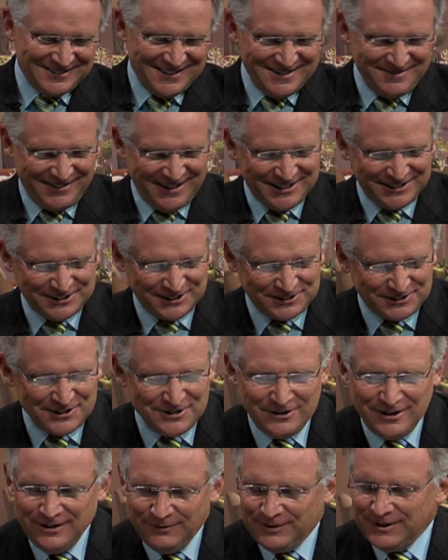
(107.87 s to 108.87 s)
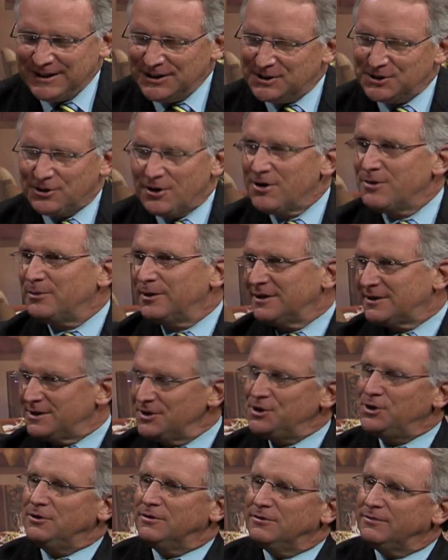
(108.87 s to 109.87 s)
my pleasure. So, well, let's start with,
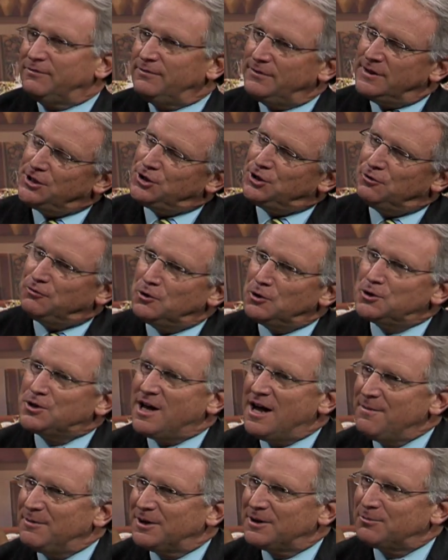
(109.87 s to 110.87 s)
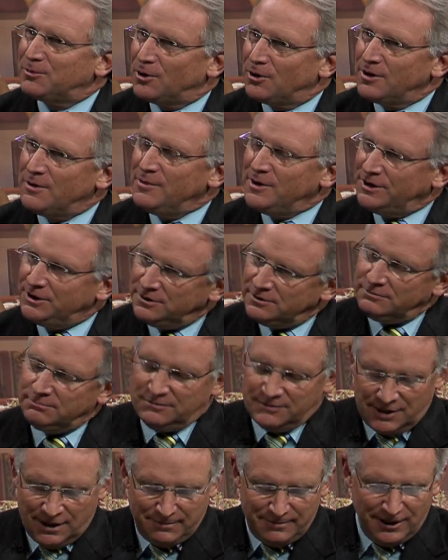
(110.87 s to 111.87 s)
since it's your first time on the program, why don't you
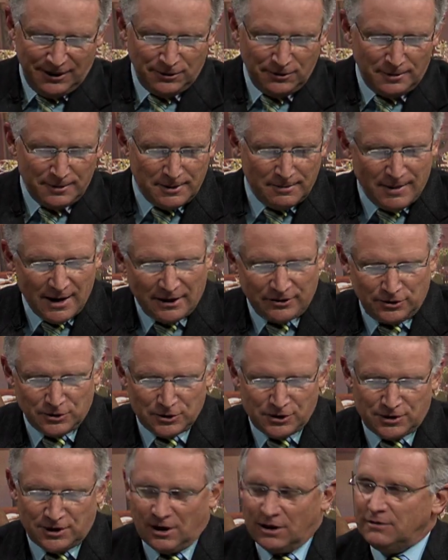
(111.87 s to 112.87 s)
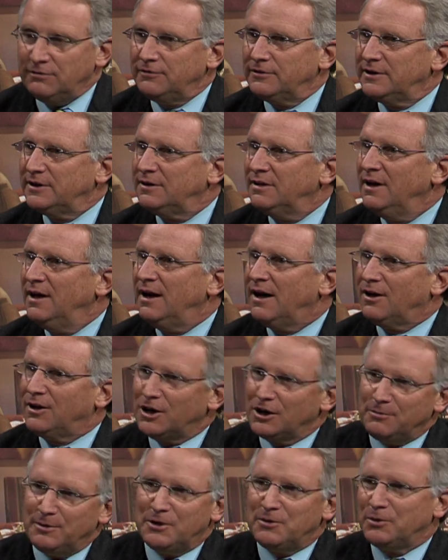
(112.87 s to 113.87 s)
tell me a little bit about yourself and how
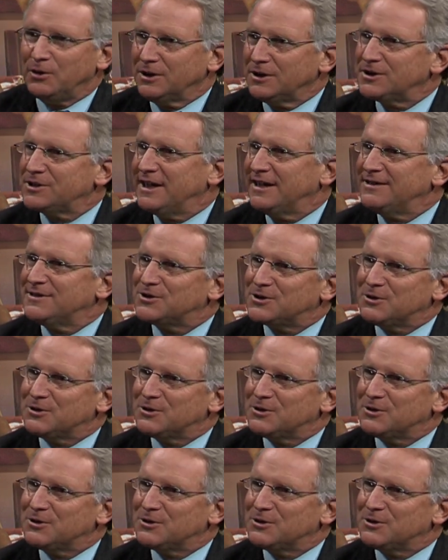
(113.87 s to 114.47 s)
long you've been in real estate and